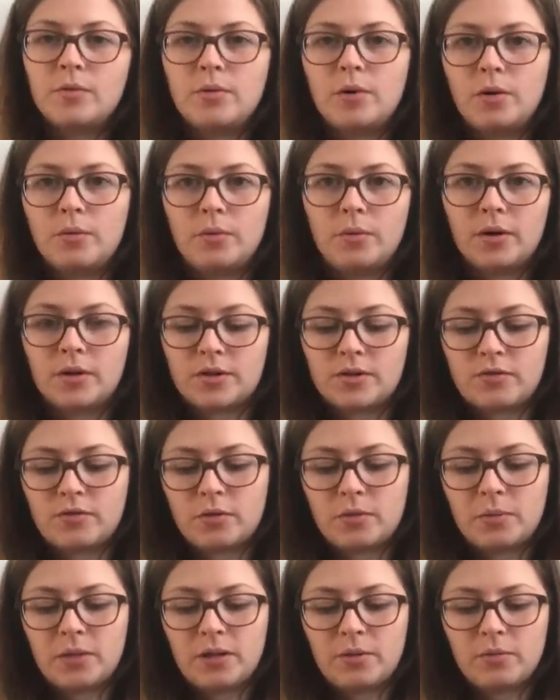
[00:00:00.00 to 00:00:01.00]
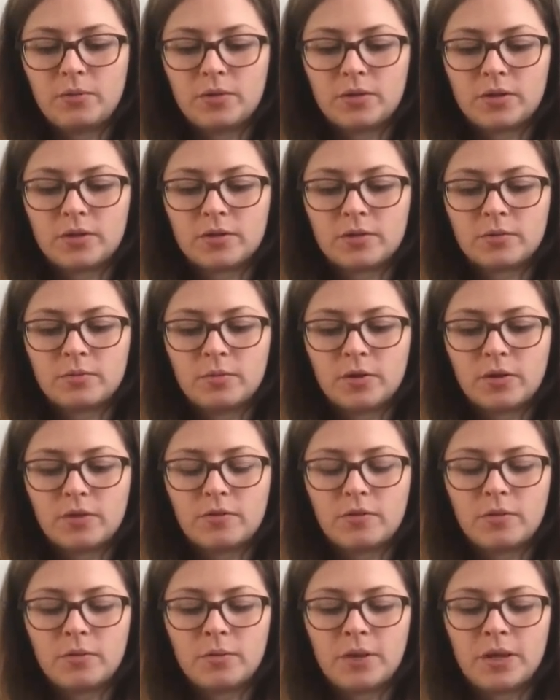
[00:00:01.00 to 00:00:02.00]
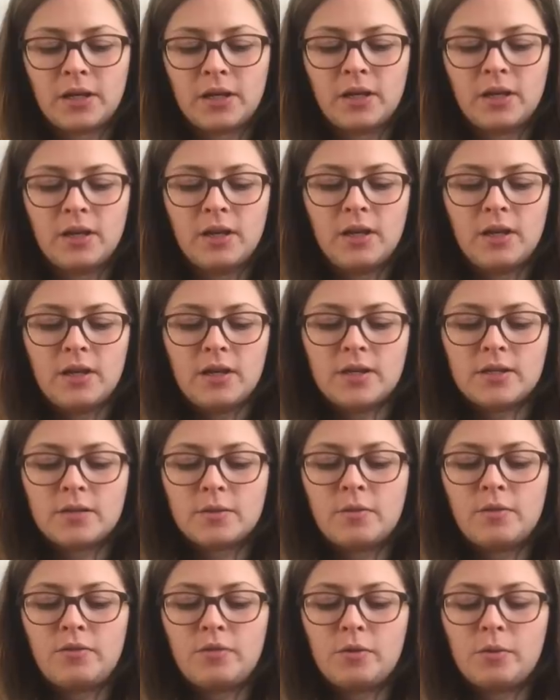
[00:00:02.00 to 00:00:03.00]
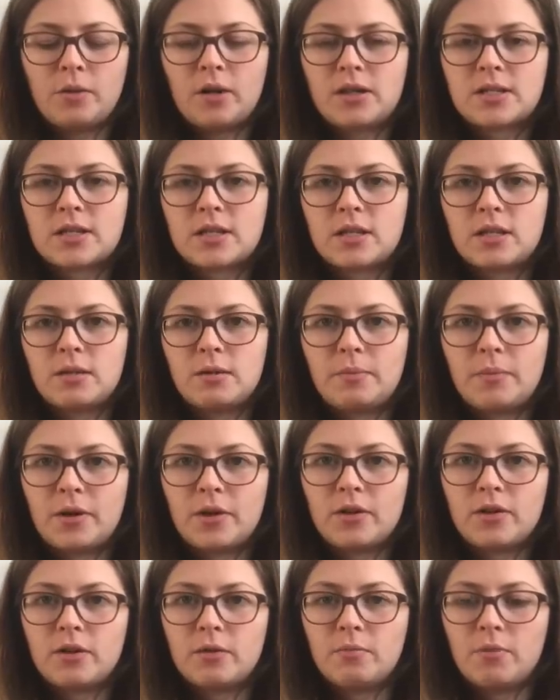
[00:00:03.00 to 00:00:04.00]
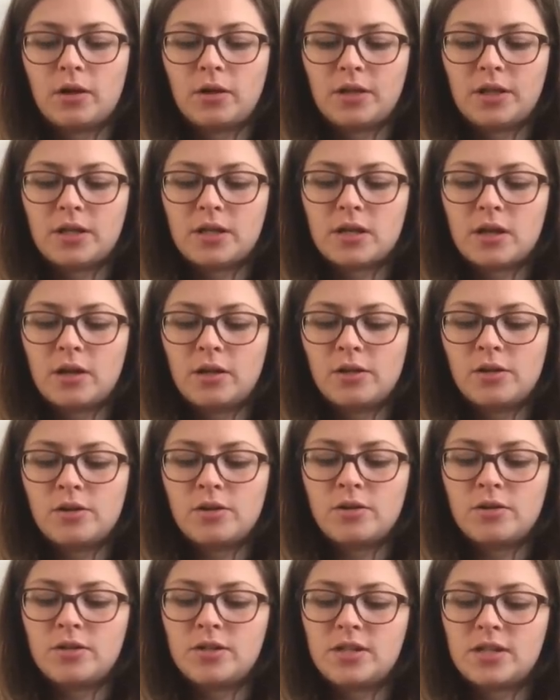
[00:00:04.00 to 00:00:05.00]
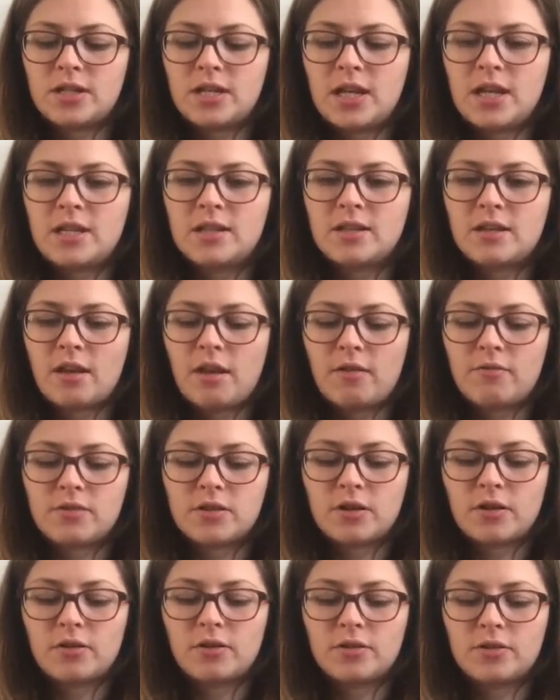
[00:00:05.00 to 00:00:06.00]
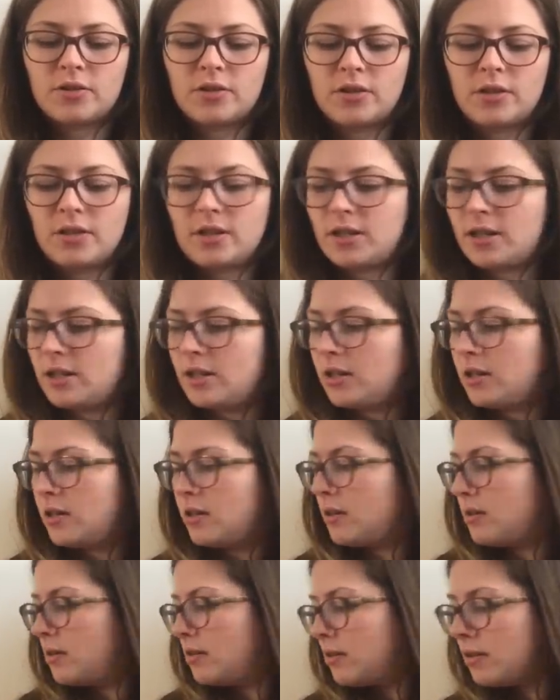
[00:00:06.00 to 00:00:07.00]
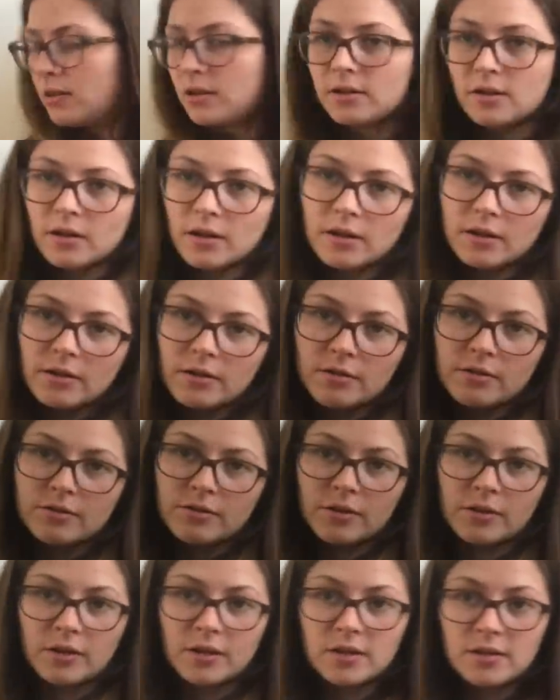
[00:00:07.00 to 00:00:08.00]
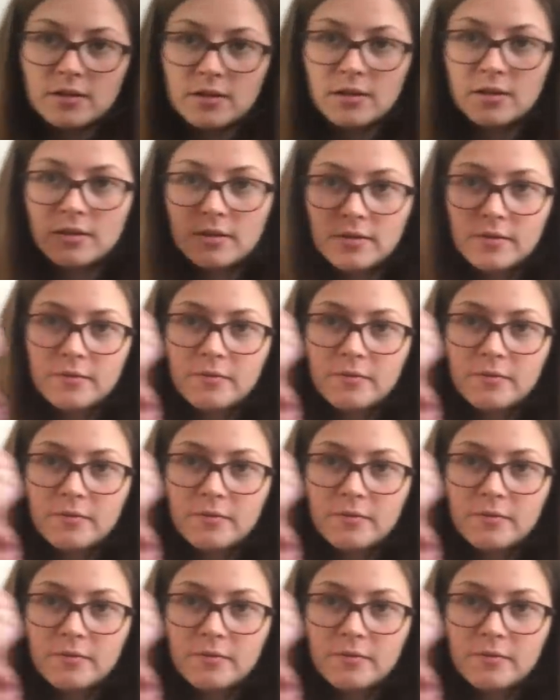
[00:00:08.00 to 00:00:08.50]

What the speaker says: what works for me and what doesn't work for me. Some of you were asking about the multicolored skeins that I've started doing, like for this,